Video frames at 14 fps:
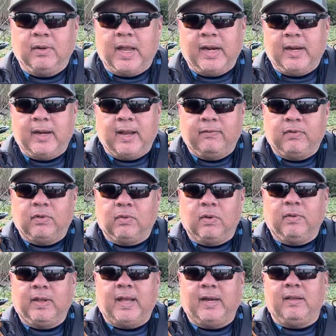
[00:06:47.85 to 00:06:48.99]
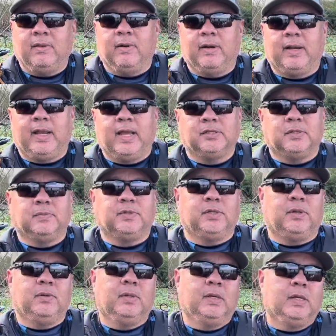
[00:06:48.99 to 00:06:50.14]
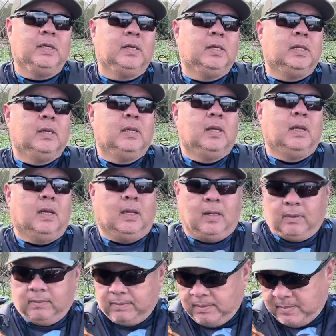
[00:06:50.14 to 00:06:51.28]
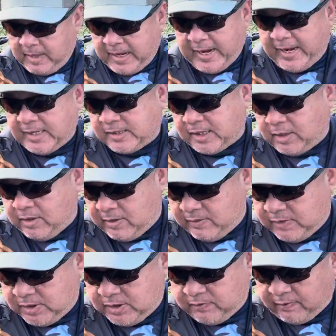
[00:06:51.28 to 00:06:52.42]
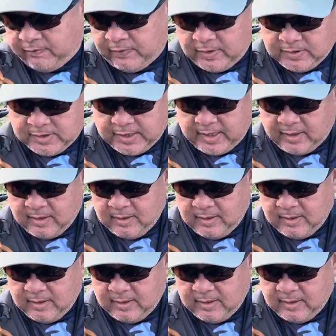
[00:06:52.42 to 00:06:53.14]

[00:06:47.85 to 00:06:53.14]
I didn't have to throw that either to catch them. So, but I guess I could have, just for fun's sake.